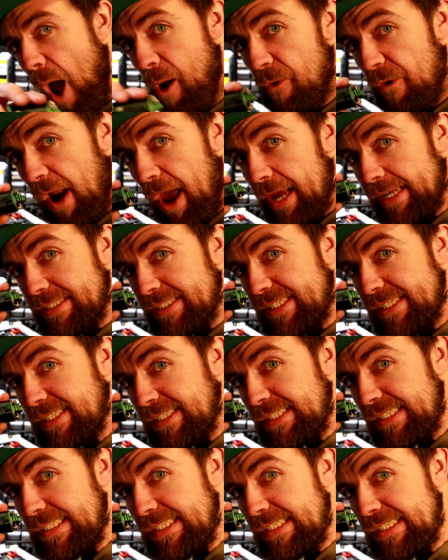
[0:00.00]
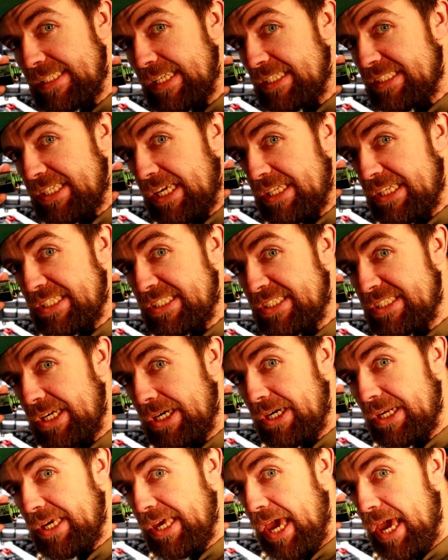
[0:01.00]
All right, let's get this
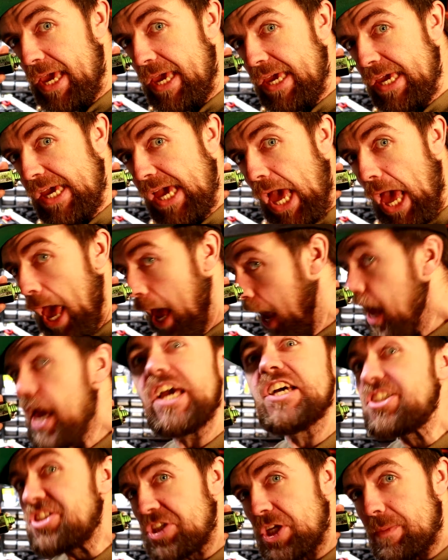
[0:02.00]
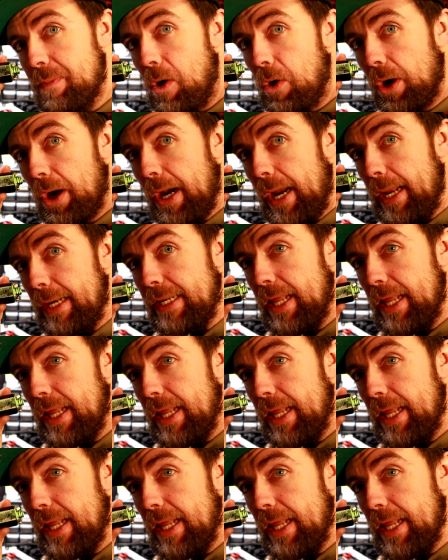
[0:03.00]
30K ASG motor